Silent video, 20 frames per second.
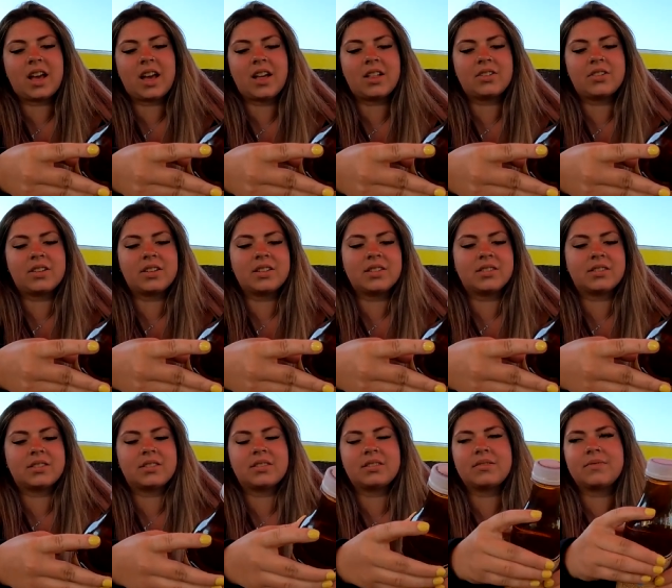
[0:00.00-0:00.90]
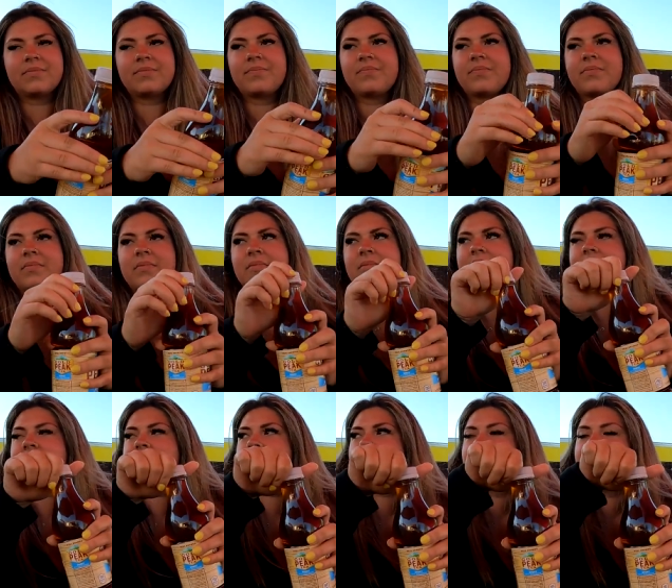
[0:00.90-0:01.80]
calories. That's
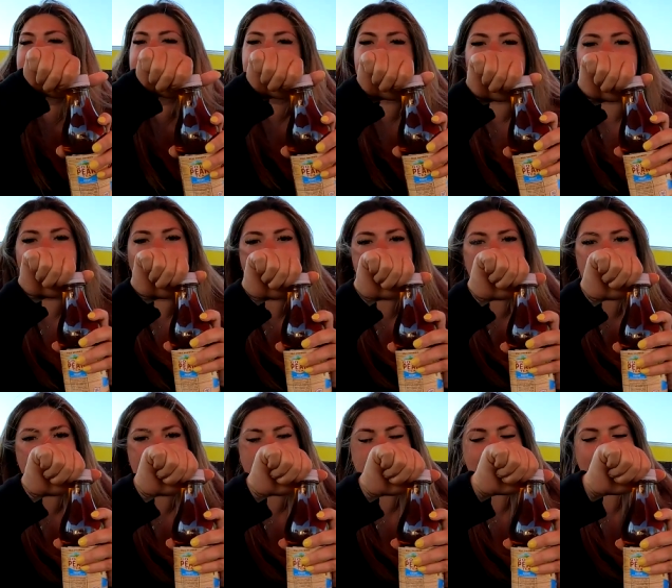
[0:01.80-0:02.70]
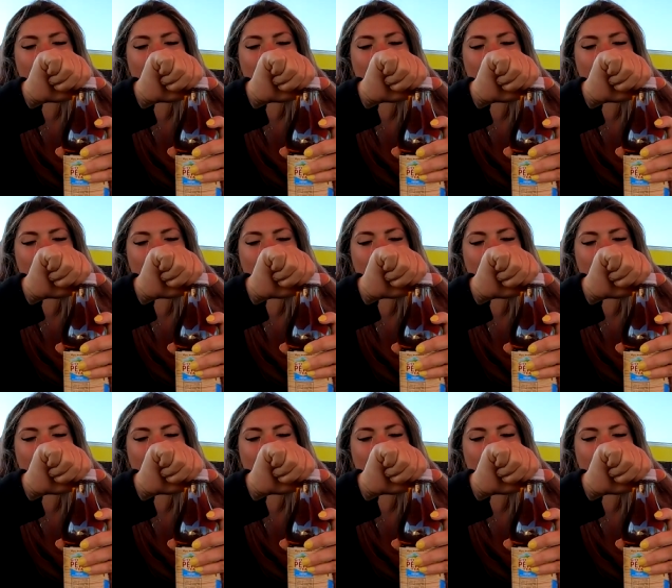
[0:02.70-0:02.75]
fine. But it's not like